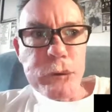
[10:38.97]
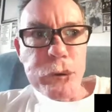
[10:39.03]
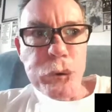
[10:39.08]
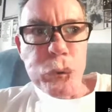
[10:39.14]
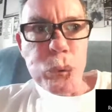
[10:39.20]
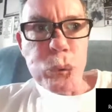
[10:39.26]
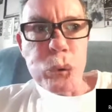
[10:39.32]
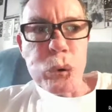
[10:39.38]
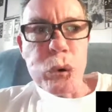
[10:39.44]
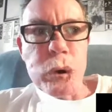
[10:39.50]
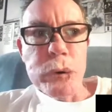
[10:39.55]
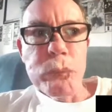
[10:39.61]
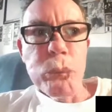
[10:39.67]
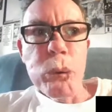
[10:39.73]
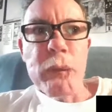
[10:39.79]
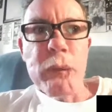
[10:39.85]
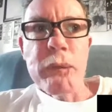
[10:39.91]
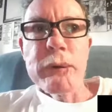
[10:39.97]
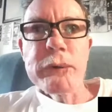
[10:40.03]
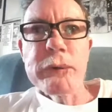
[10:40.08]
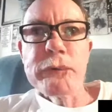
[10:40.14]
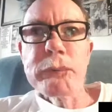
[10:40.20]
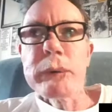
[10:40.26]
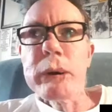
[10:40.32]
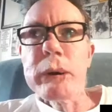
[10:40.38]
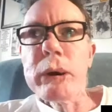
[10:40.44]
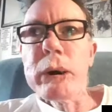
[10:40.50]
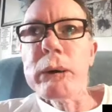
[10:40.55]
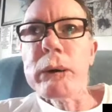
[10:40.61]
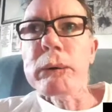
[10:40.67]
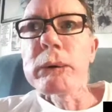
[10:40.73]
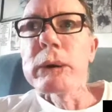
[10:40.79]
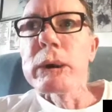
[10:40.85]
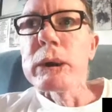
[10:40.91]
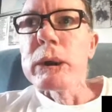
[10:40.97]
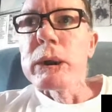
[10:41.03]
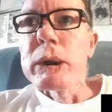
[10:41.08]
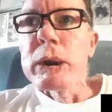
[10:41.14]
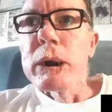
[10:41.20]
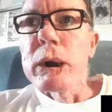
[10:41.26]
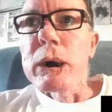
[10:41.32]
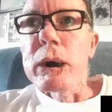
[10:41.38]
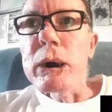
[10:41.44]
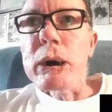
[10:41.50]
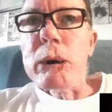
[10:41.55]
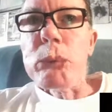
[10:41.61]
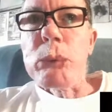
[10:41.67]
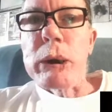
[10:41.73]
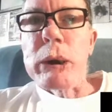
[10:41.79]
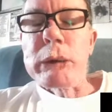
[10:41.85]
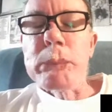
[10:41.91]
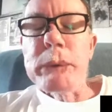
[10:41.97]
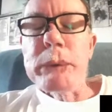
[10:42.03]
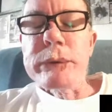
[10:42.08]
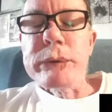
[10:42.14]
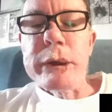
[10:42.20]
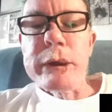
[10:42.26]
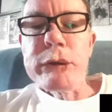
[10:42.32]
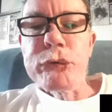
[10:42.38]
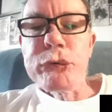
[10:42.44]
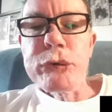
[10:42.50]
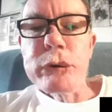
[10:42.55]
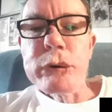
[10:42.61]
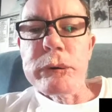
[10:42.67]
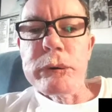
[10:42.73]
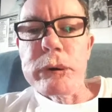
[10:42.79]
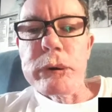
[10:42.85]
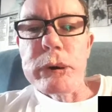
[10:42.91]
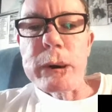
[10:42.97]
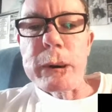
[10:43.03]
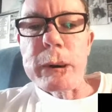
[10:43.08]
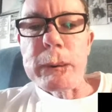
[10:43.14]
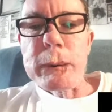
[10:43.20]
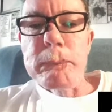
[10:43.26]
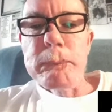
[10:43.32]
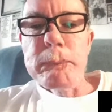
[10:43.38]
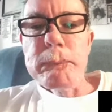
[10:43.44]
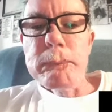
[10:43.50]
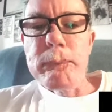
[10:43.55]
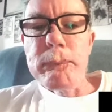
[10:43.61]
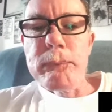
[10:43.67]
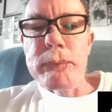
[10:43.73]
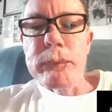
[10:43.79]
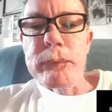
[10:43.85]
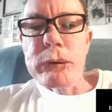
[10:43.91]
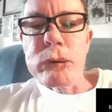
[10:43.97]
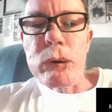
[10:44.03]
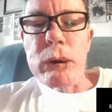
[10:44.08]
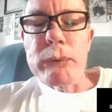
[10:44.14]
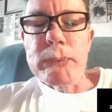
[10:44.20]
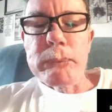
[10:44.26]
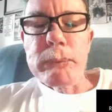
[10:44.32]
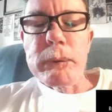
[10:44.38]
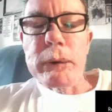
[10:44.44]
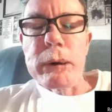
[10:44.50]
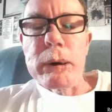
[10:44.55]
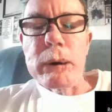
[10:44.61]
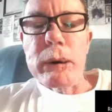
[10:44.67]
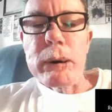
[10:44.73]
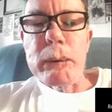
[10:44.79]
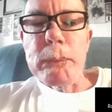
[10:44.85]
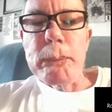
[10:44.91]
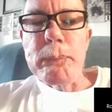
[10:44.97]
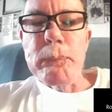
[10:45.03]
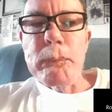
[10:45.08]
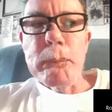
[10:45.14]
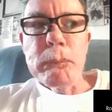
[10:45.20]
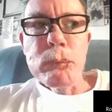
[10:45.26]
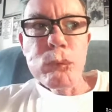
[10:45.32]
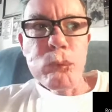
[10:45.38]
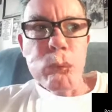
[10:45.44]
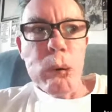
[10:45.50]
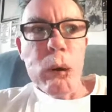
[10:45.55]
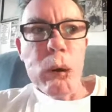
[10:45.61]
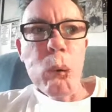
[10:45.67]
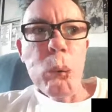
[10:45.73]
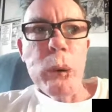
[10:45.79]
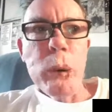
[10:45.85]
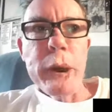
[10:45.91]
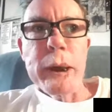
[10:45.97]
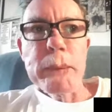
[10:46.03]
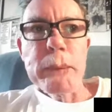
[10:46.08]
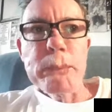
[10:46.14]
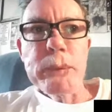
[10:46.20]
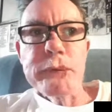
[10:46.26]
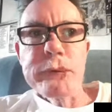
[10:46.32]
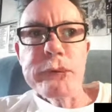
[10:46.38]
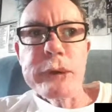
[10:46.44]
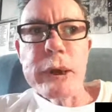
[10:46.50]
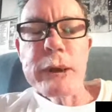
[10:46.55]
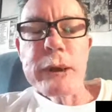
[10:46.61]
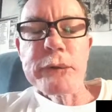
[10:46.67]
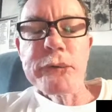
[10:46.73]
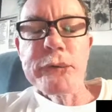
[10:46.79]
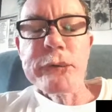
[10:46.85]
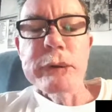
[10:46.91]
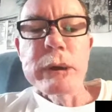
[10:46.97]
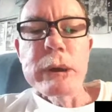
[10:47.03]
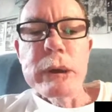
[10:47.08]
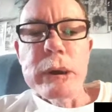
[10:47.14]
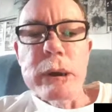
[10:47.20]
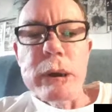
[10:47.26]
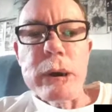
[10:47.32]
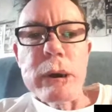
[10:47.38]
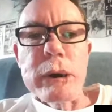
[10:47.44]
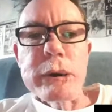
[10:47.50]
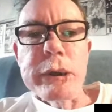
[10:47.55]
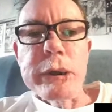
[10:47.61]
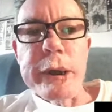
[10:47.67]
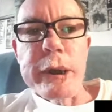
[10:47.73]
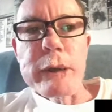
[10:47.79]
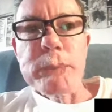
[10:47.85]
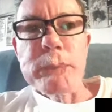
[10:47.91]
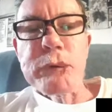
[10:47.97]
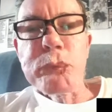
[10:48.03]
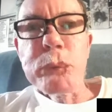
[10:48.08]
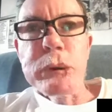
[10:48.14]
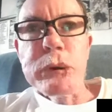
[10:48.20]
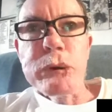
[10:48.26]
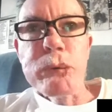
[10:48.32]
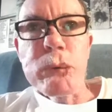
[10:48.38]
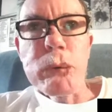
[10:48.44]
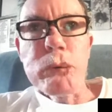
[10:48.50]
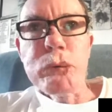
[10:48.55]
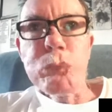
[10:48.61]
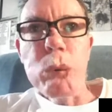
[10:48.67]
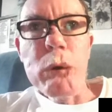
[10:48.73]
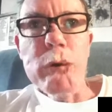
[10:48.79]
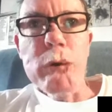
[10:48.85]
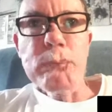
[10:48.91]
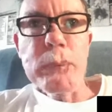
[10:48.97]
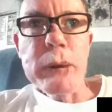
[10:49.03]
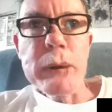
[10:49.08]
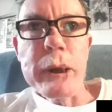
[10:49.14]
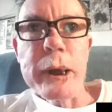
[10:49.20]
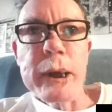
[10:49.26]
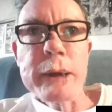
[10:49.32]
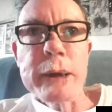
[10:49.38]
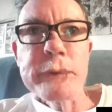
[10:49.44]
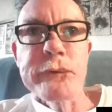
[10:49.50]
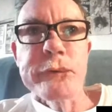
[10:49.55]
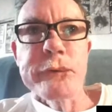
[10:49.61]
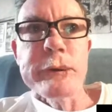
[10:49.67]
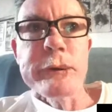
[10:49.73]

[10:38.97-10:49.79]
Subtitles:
you could, with this recommendation, you know, grow and possess cannabis. We could grow 12 plants